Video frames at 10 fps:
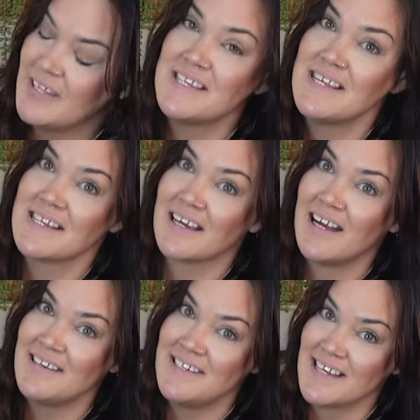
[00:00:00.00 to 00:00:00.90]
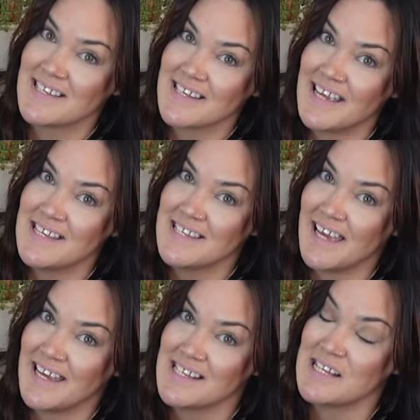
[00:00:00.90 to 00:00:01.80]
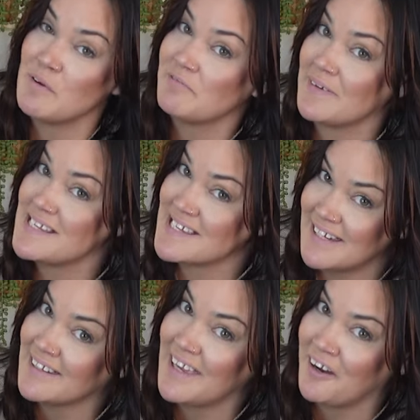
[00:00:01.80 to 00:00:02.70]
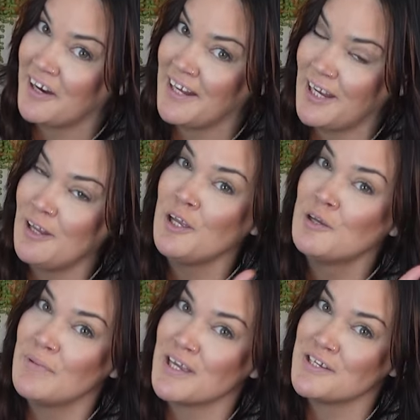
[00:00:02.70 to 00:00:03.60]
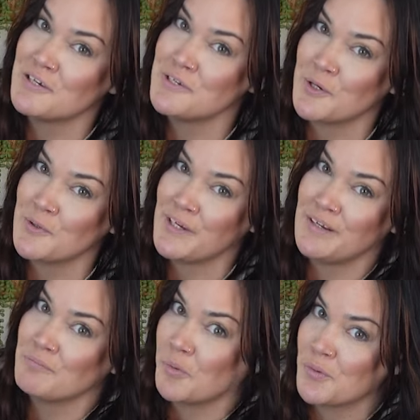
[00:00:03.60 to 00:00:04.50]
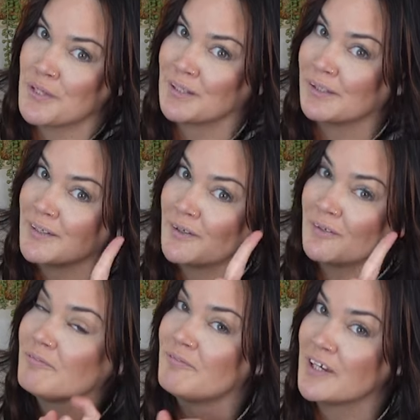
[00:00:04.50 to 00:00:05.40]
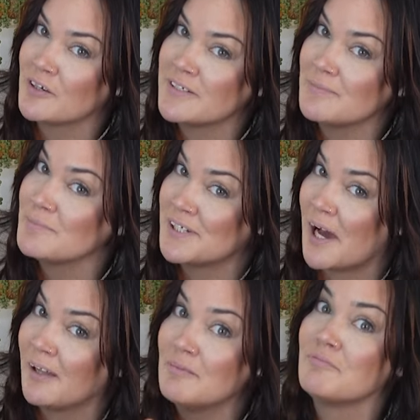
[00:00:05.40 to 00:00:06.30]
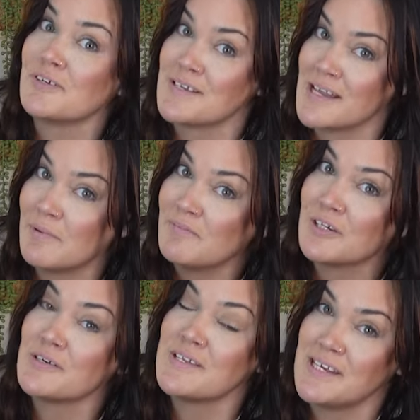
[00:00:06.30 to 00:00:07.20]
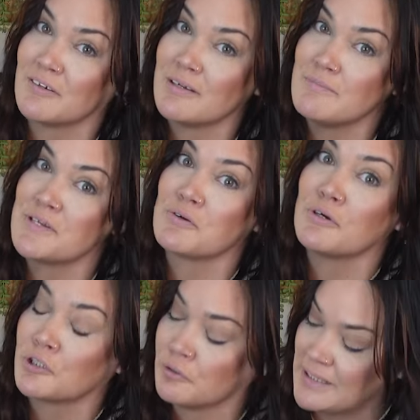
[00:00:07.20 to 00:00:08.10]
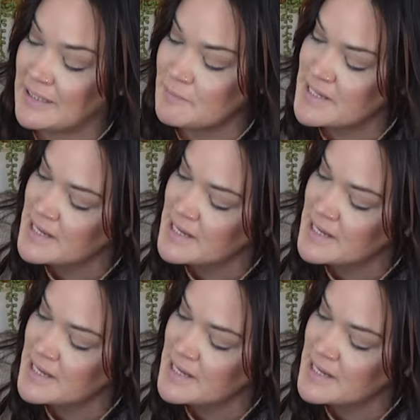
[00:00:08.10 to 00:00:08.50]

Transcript: This is a contacts case that has some of my skincare in it because you don't need more than a little fingertip dollop for some of your serums or creams.